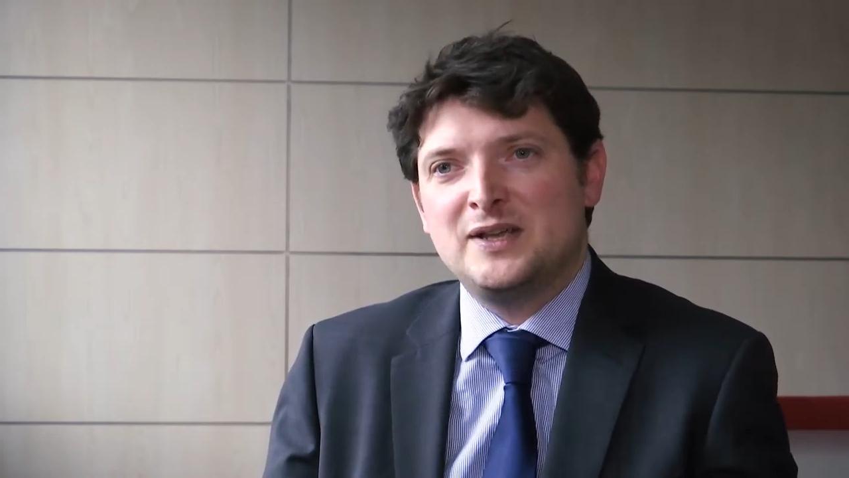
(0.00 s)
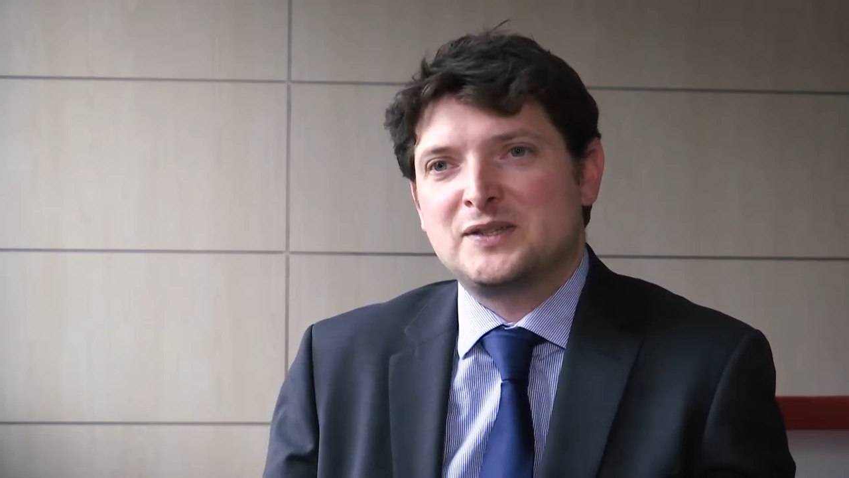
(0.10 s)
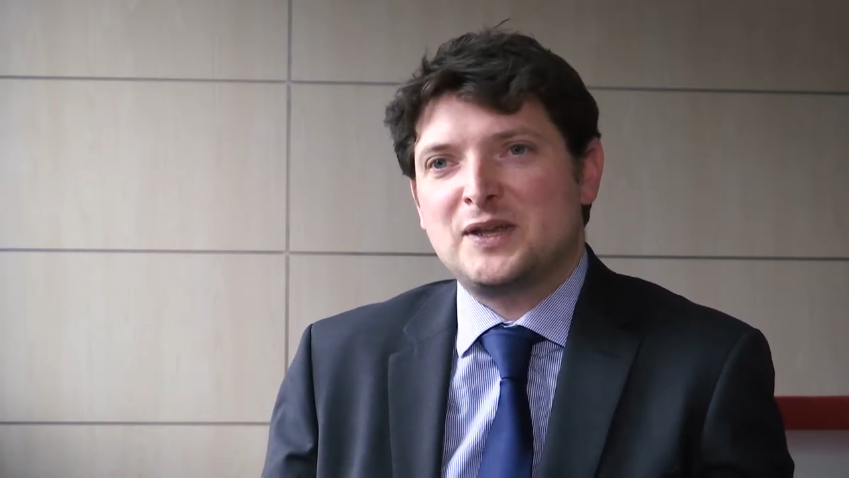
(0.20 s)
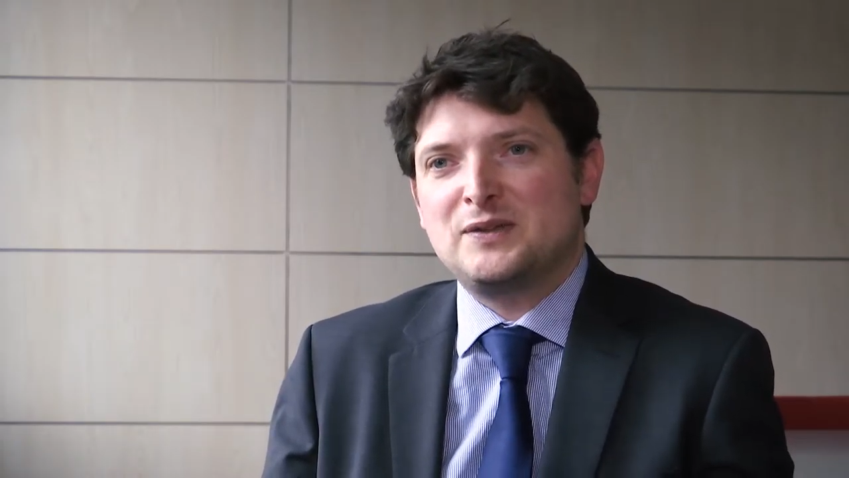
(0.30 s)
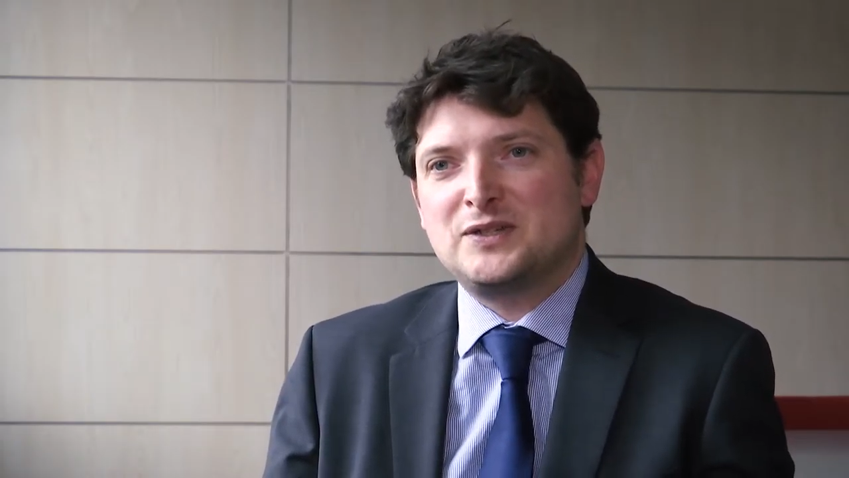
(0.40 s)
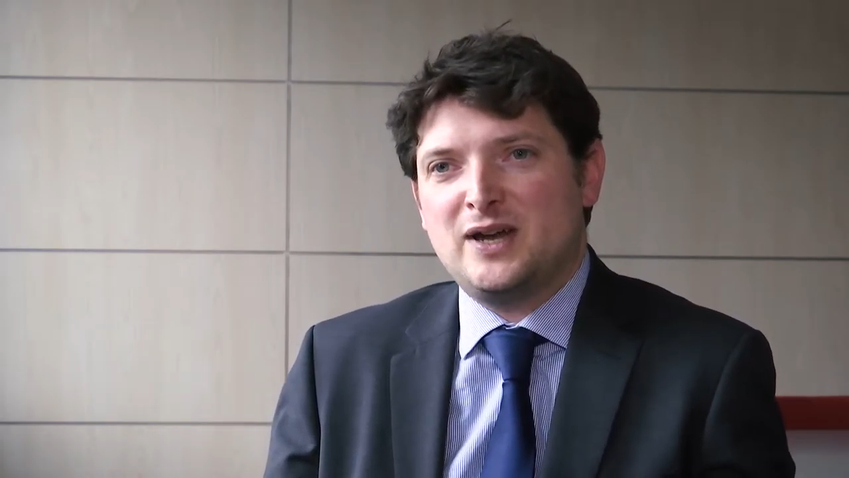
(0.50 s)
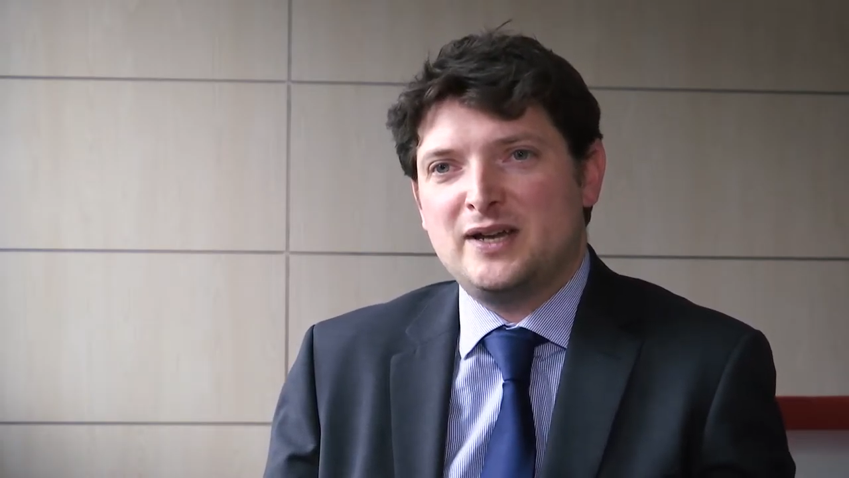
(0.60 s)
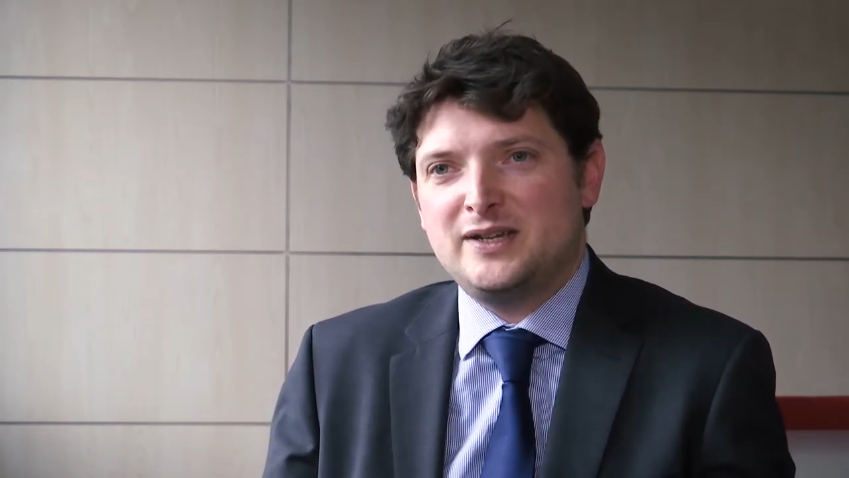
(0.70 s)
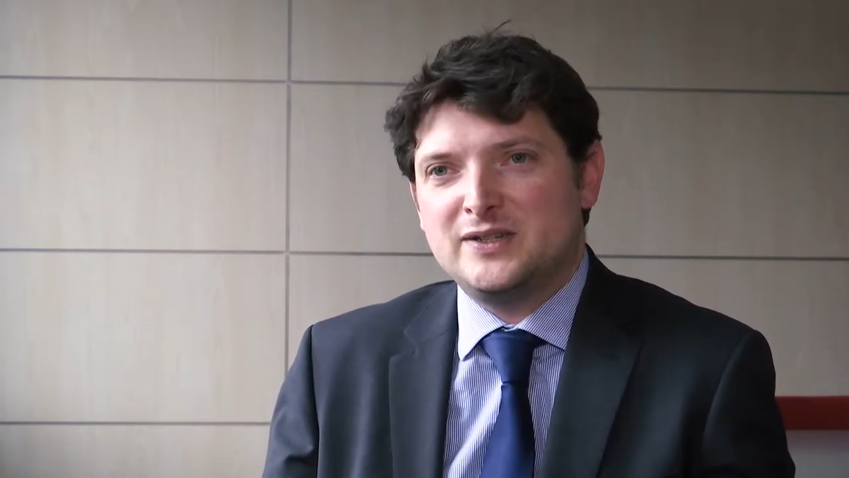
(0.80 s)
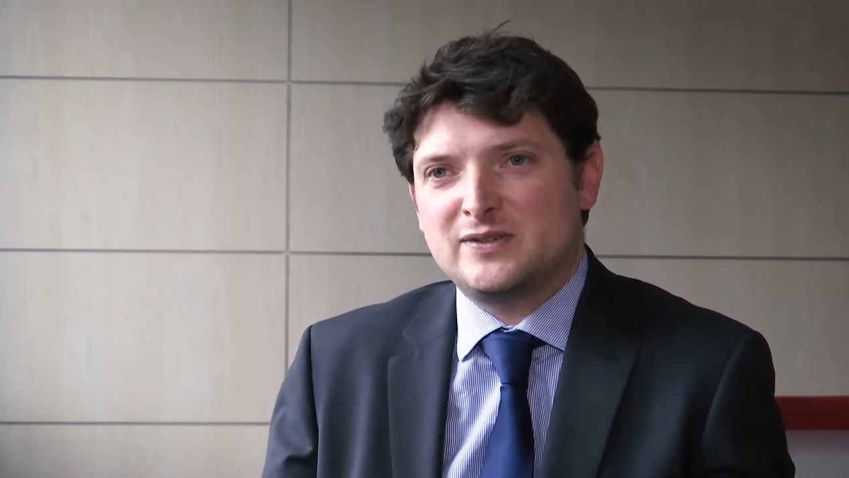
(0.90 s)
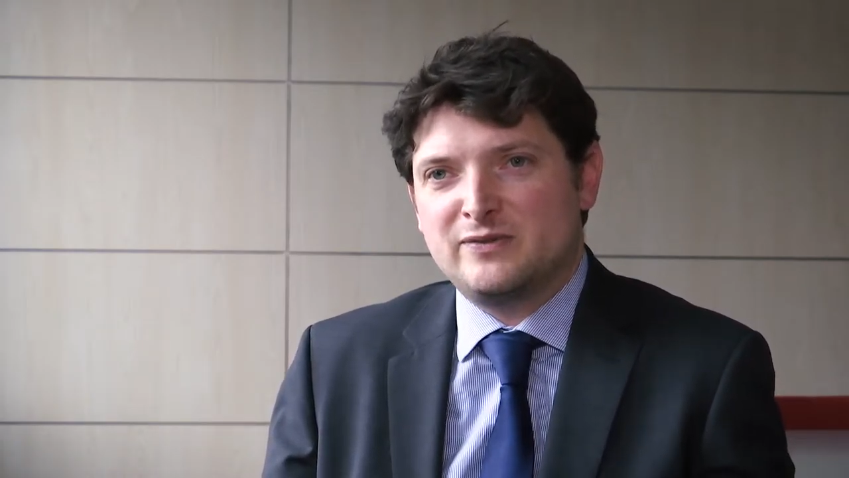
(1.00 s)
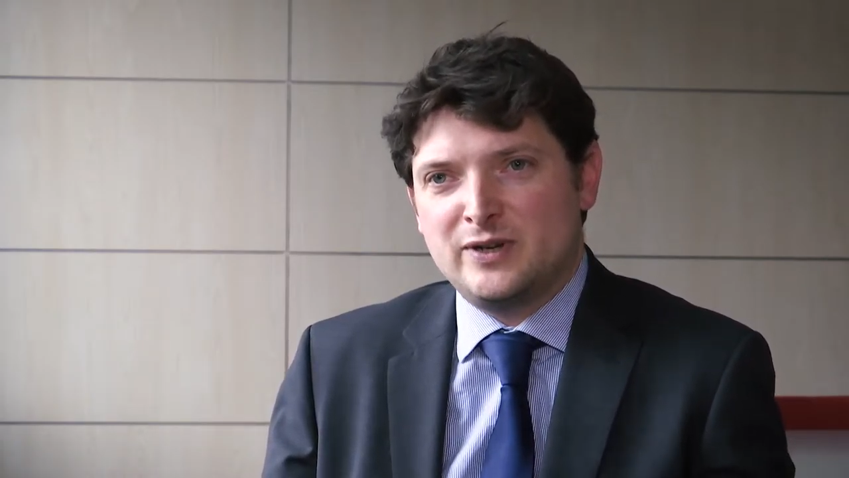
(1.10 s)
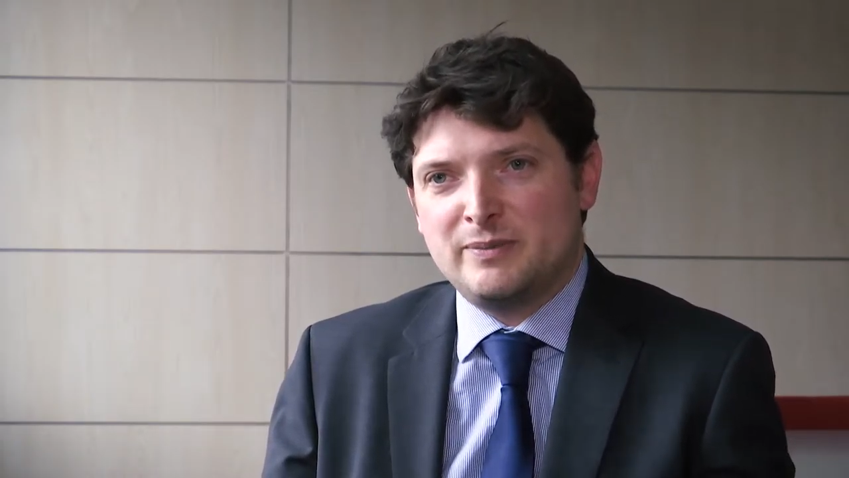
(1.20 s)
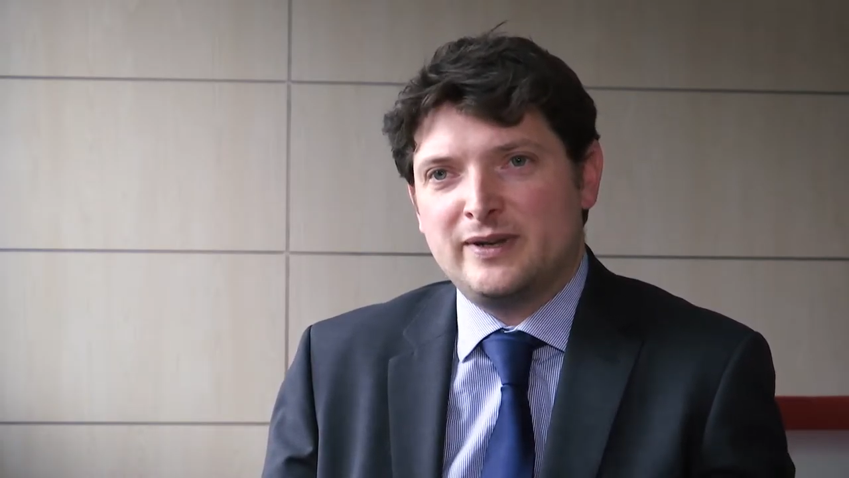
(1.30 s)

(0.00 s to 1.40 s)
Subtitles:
So the Chinese have really